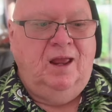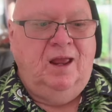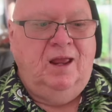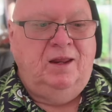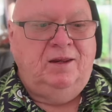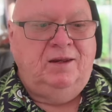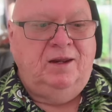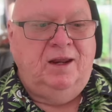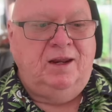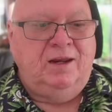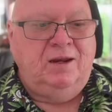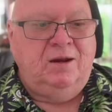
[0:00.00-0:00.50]

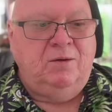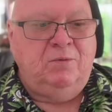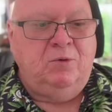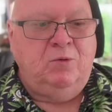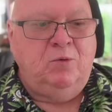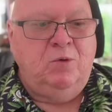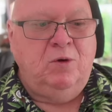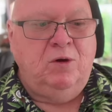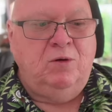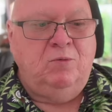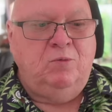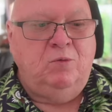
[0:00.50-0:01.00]
Day number
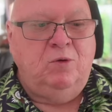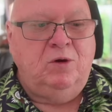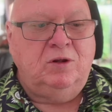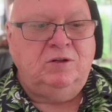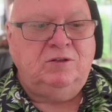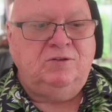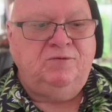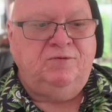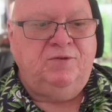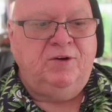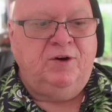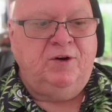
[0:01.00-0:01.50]
one
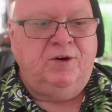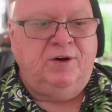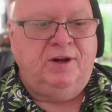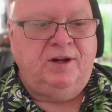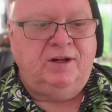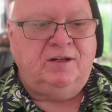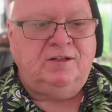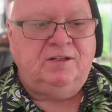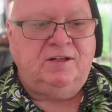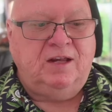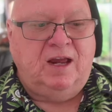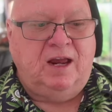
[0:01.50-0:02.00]
wasn't very
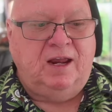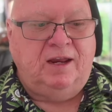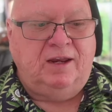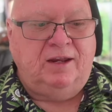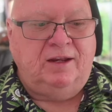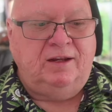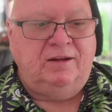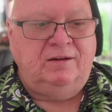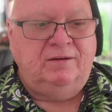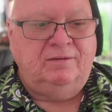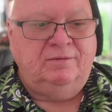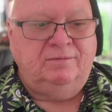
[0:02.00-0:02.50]

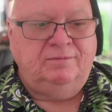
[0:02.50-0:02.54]
exciting.